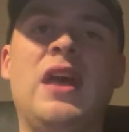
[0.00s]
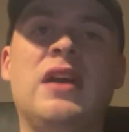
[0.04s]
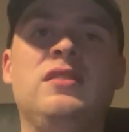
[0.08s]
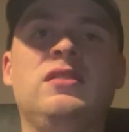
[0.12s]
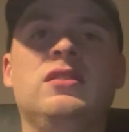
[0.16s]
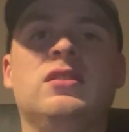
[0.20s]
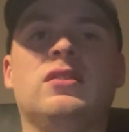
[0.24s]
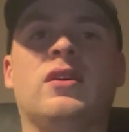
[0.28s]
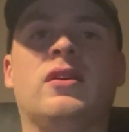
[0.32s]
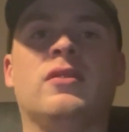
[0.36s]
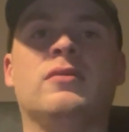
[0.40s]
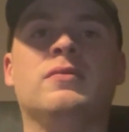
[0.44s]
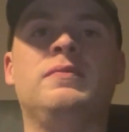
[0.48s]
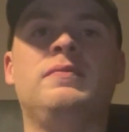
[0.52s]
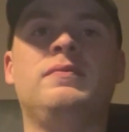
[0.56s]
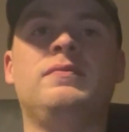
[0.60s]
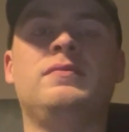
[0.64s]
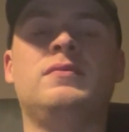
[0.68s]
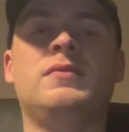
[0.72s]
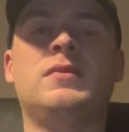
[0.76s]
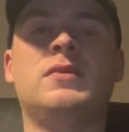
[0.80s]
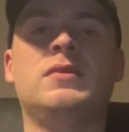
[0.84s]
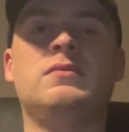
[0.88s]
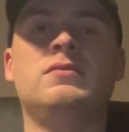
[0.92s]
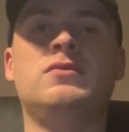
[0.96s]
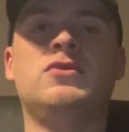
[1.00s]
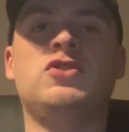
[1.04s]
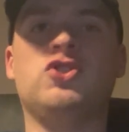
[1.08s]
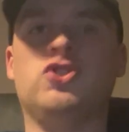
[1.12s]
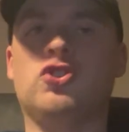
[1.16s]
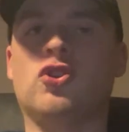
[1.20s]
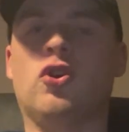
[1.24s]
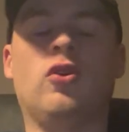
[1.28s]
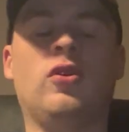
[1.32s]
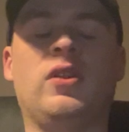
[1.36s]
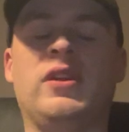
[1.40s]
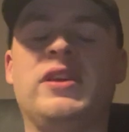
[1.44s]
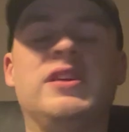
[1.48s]
you know,
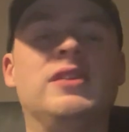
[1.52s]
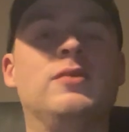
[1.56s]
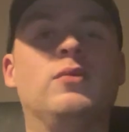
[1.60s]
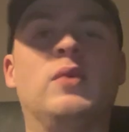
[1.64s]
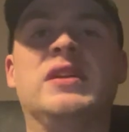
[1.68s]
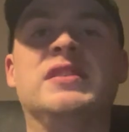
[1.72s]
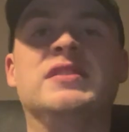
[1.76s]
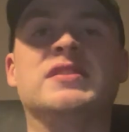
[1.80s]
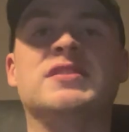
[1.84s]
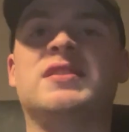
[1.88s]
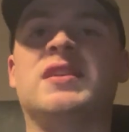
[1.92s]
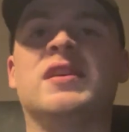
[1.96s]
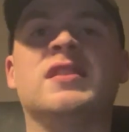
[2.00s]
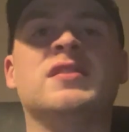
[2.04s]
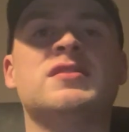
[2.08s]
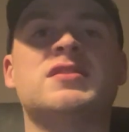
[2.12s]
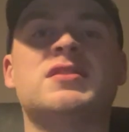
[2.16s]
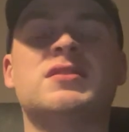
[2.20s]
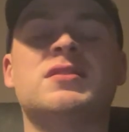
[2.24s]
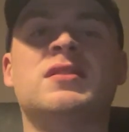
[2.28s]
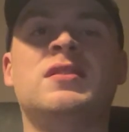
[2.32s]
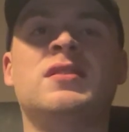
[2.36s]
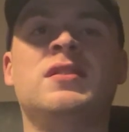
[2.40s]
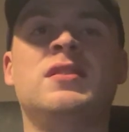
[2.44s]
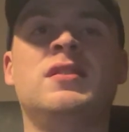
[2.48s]
surely he wins this.